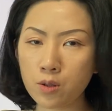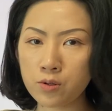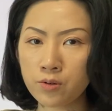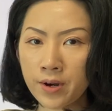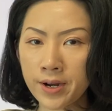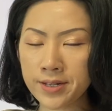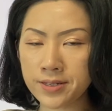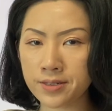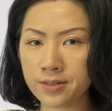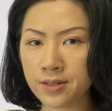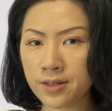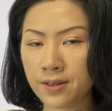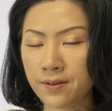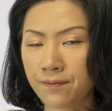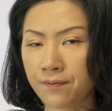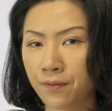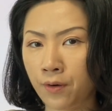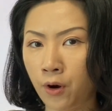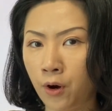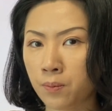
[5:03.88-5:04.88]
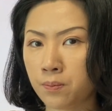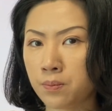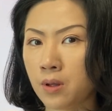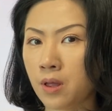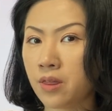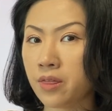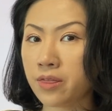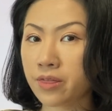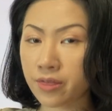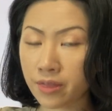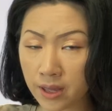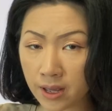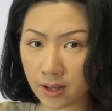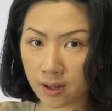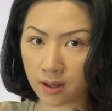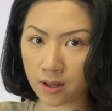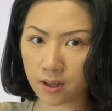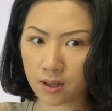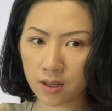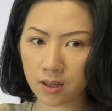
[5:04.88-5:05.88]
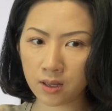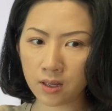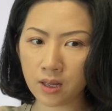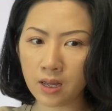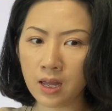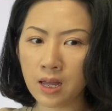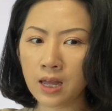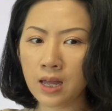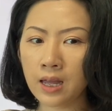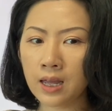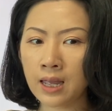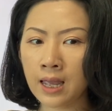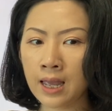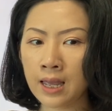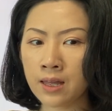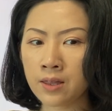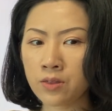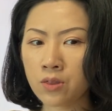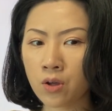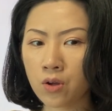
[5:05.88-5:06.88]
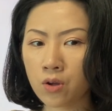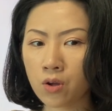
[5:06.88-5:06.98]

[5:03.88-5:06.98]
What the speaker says: transitive verb think, and the